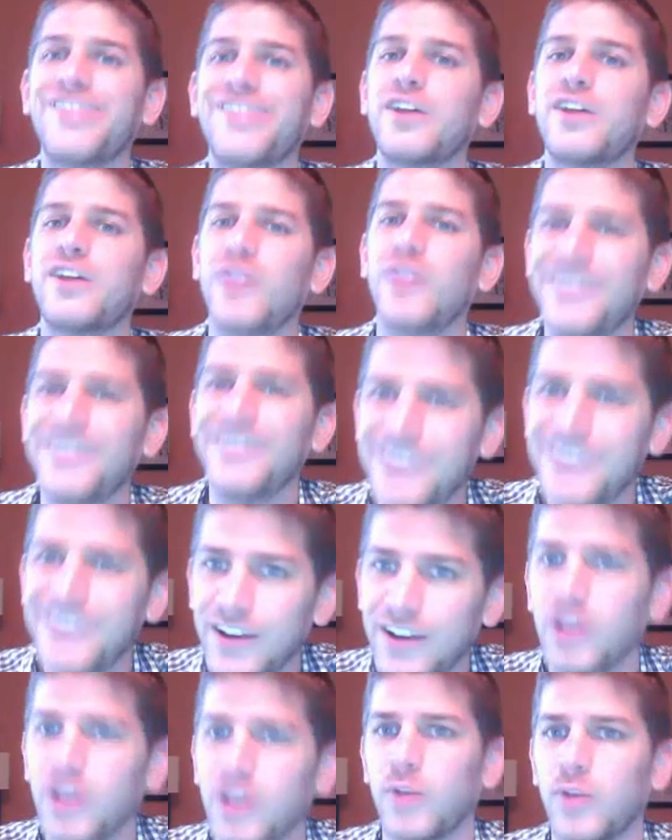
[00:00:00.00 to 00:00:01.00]
the
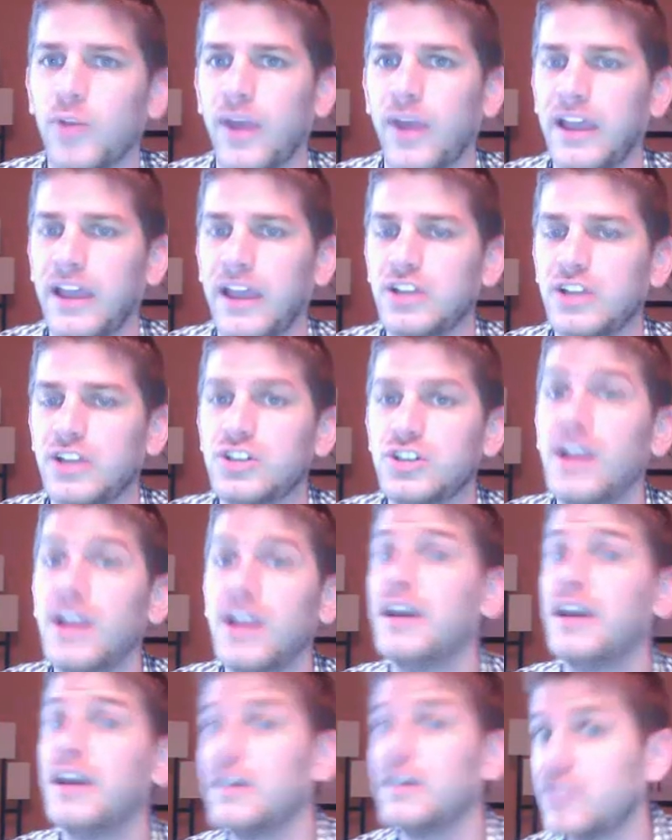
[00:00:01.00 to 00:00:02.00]
criteria range
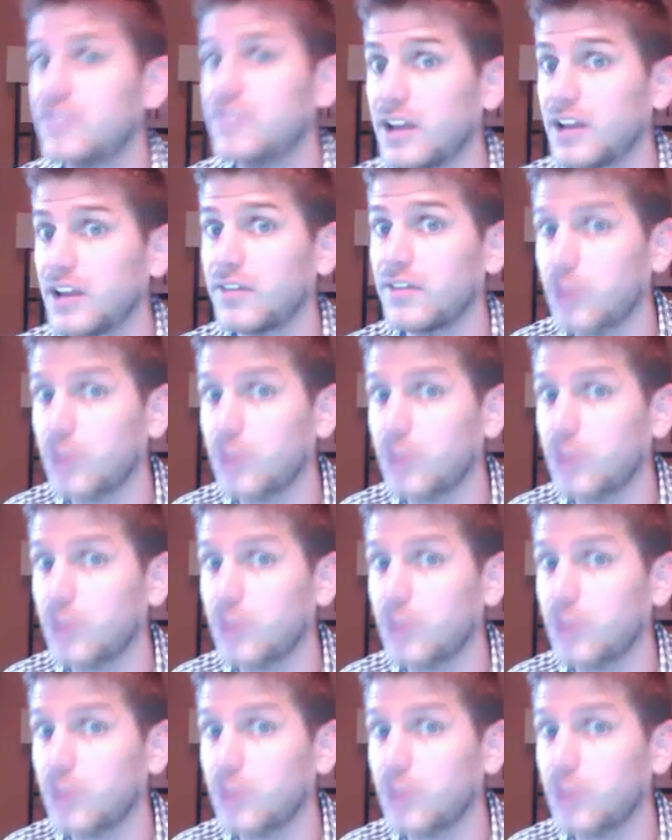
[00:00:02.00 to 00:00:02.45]
instead of the